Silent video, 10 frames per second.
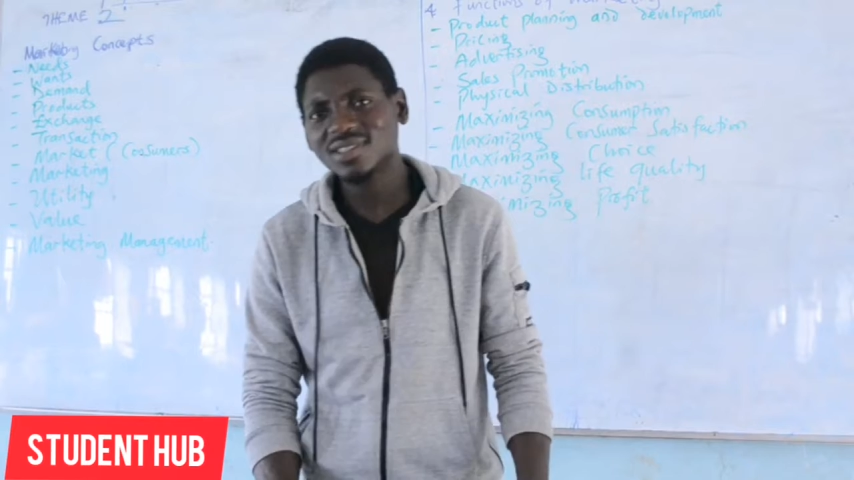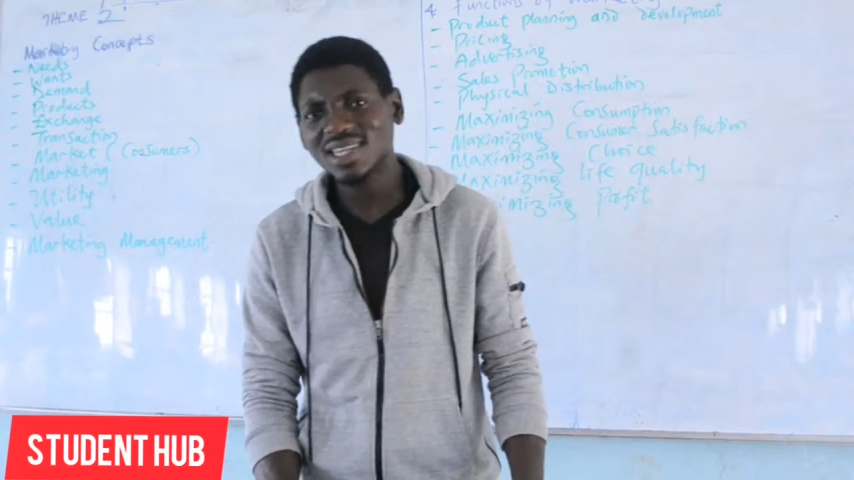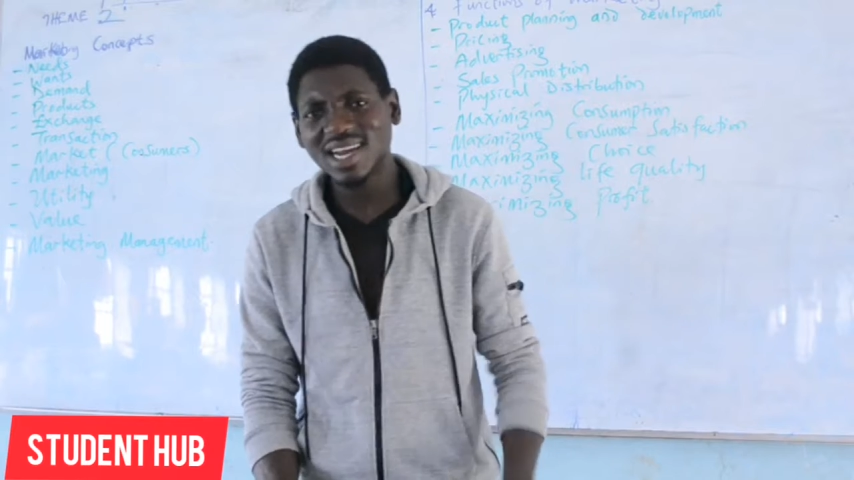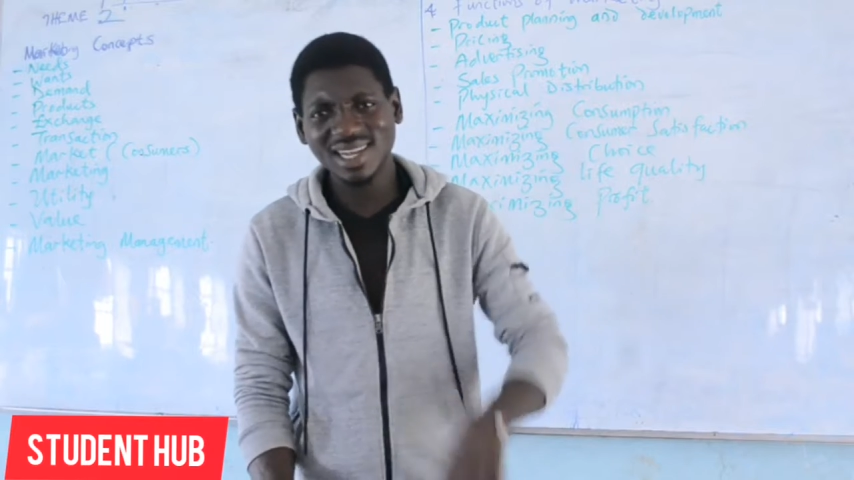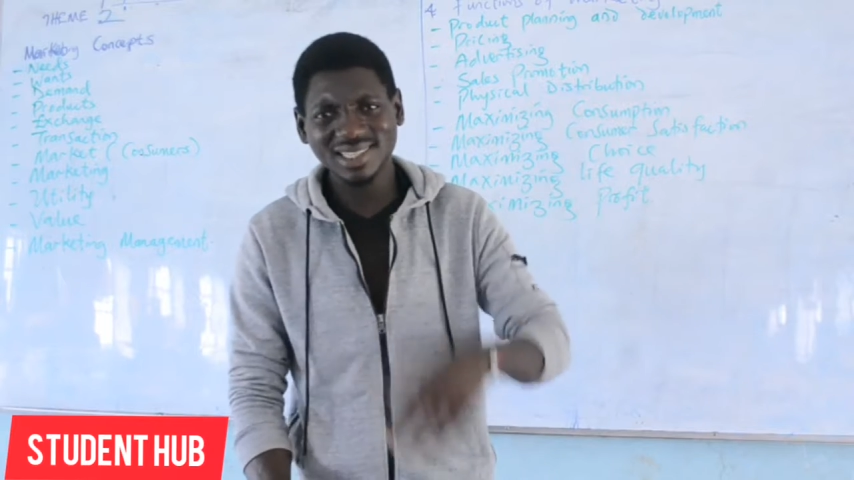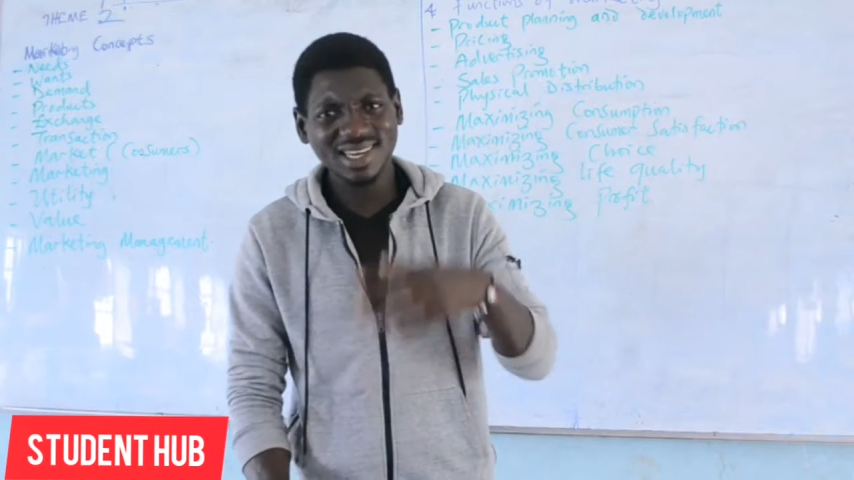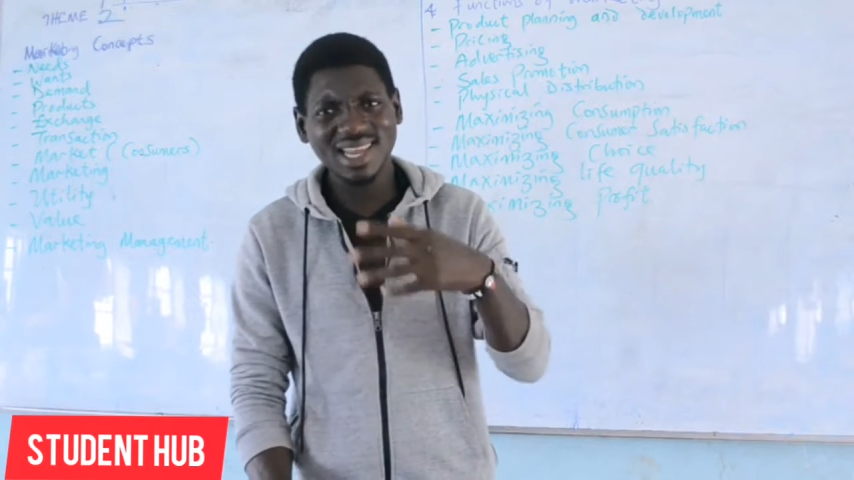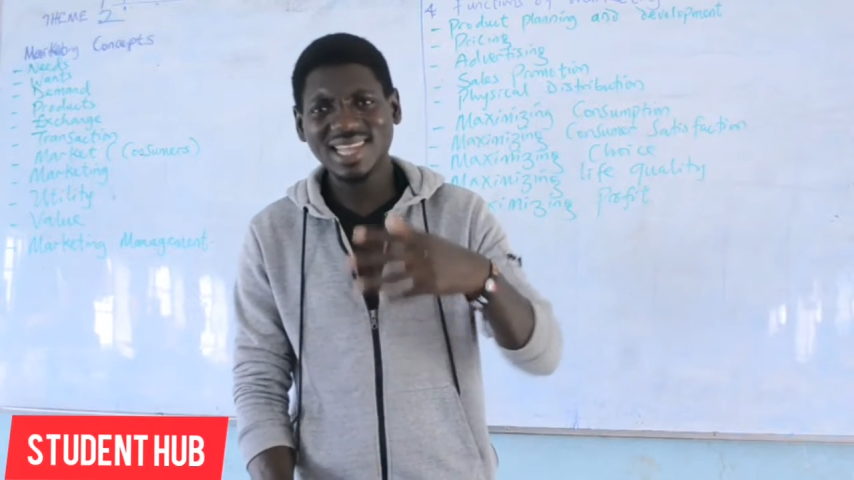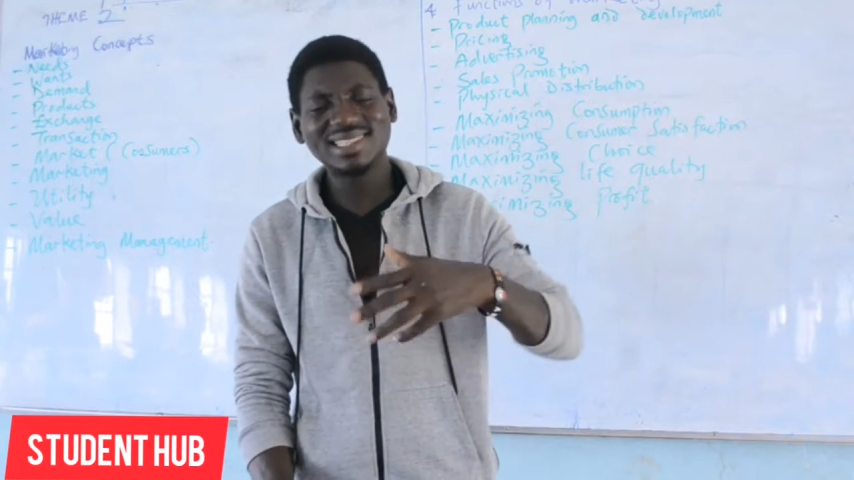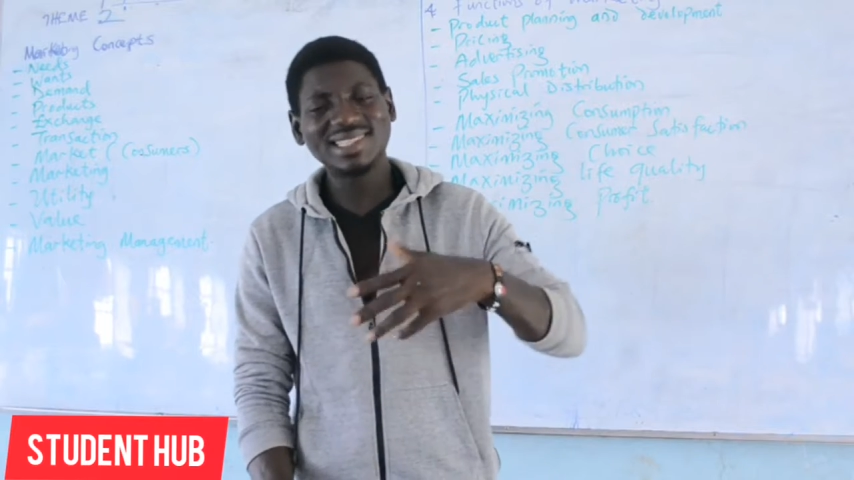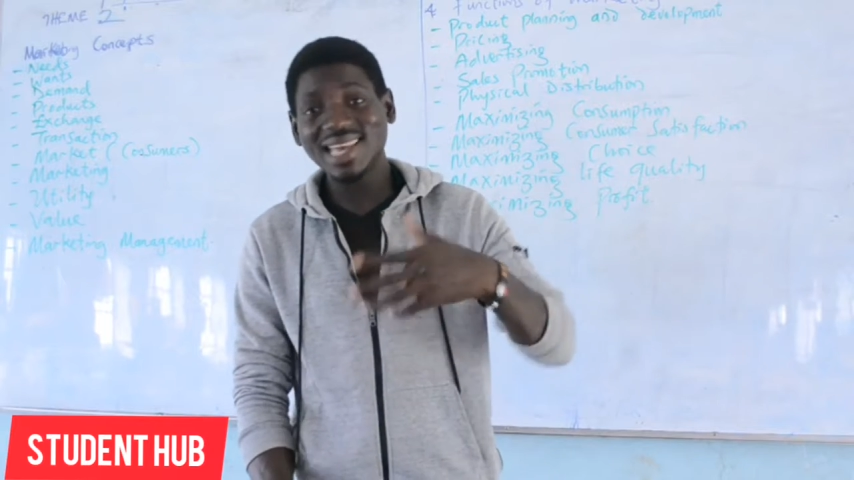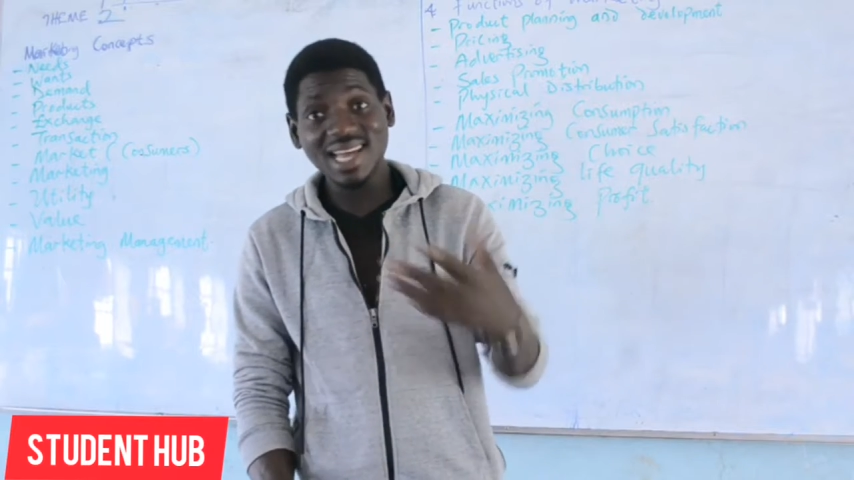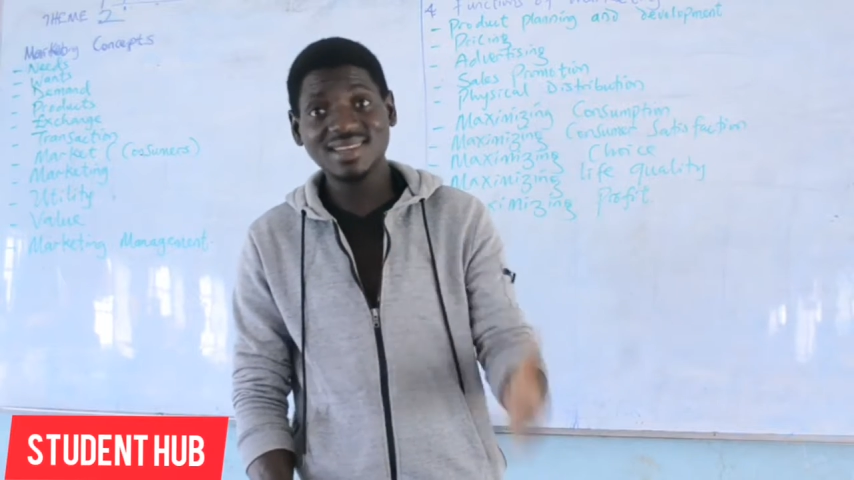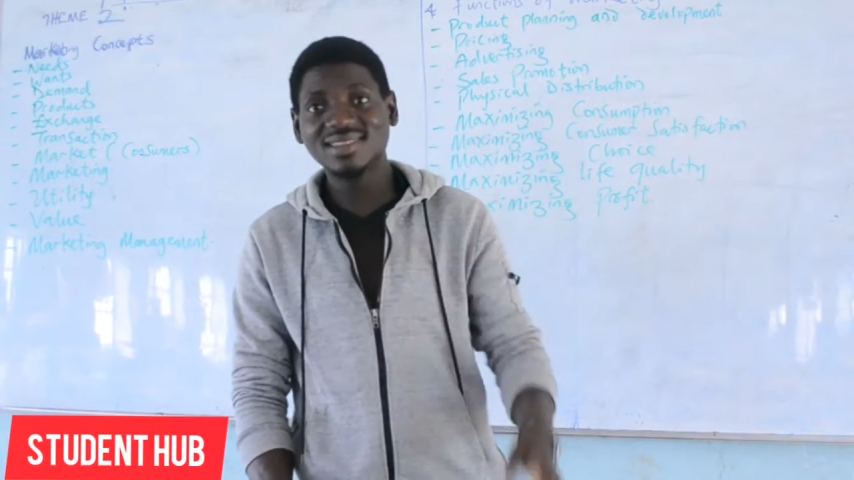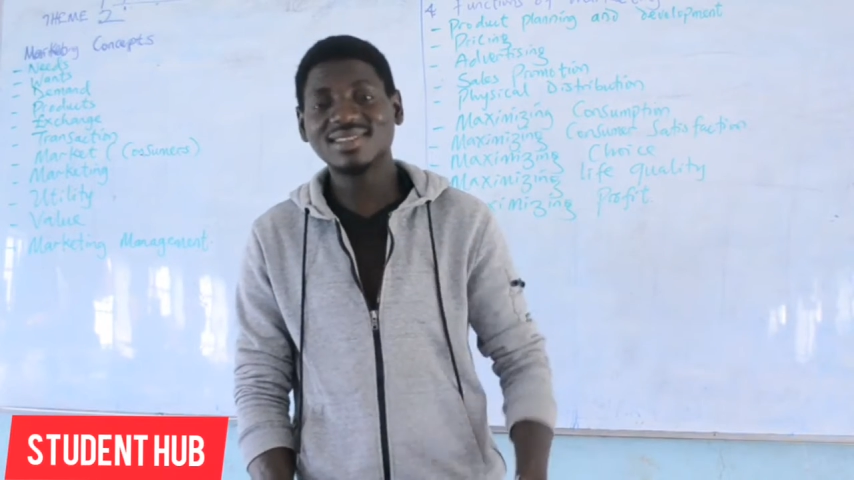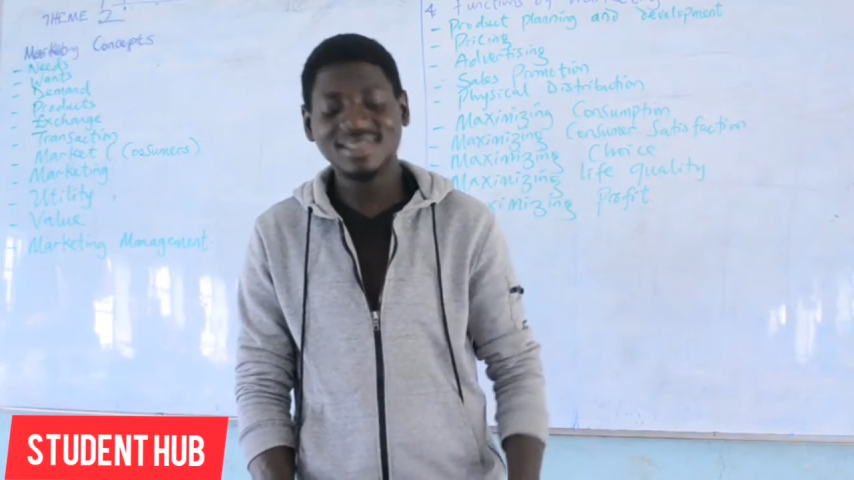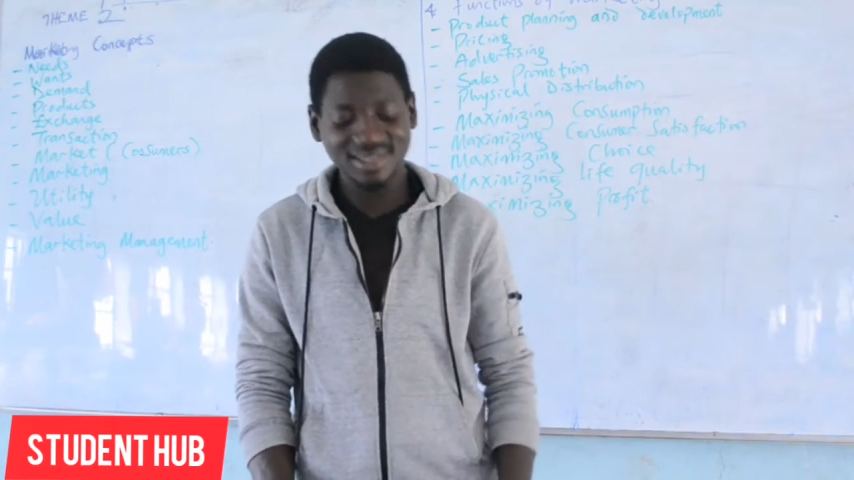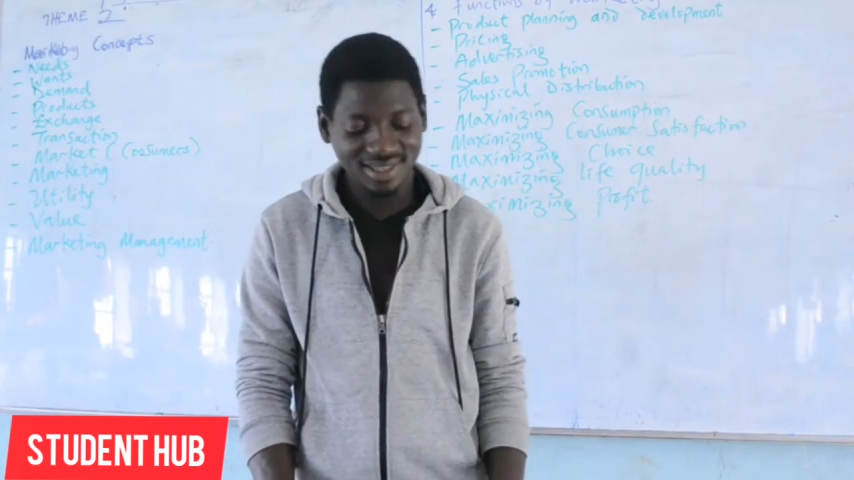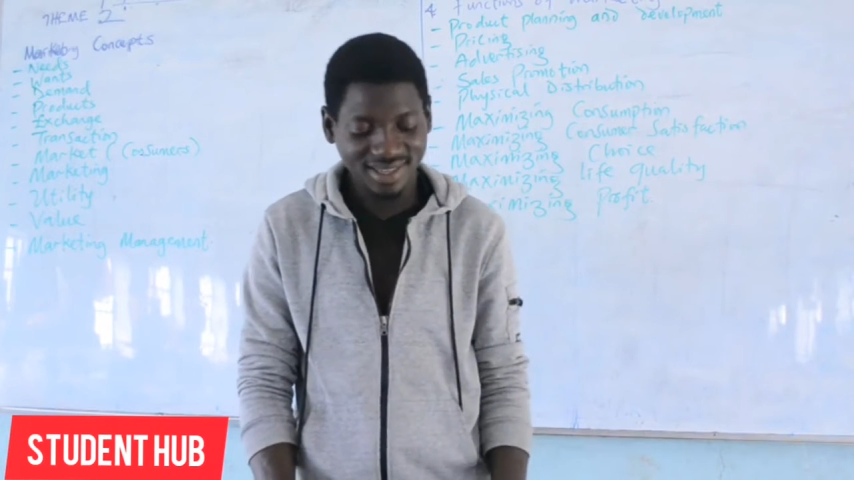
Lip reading: They're like slangs.